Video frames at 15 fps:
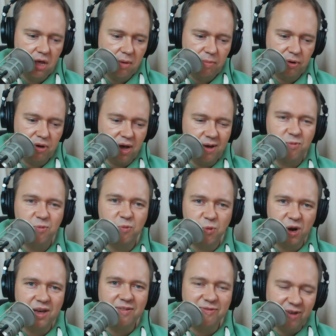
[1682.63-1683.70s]
but
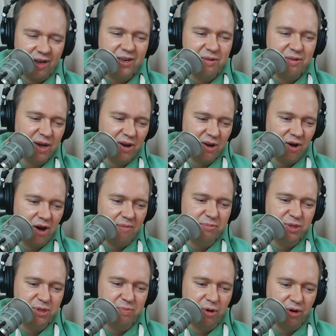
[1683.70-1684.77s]
what I find about
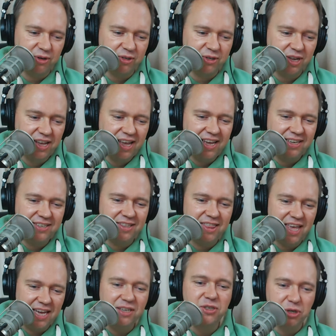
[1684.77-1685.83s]
HubSpot is
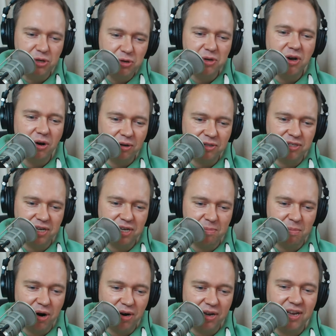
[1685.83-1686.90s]
they do content
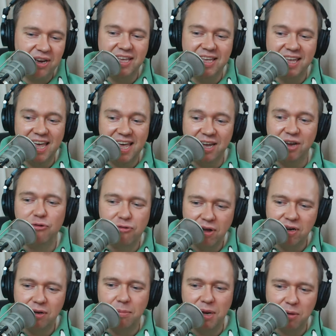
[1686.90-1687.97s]
marketing
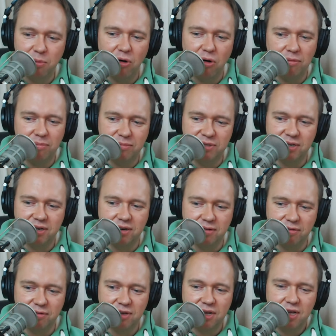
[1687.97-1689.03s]
incredibly well
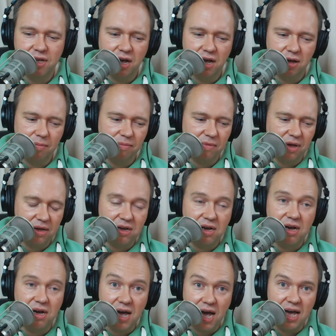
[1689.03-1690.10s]
themselves.
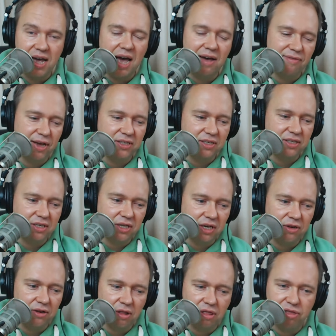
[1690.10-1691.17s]
I have actually
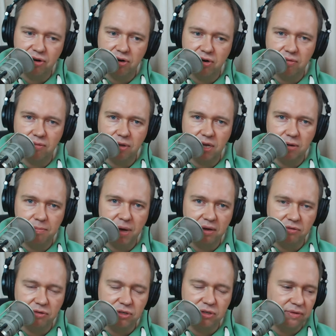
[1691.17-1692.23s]
done their
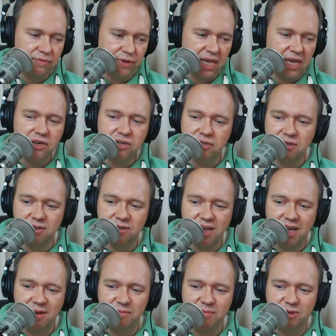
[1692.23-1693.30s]
inbound
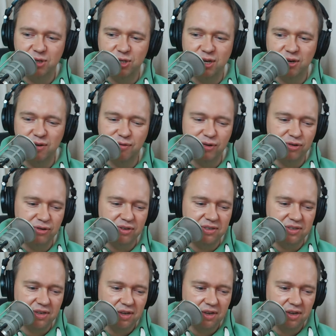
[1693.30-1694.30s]
certification just out of interest,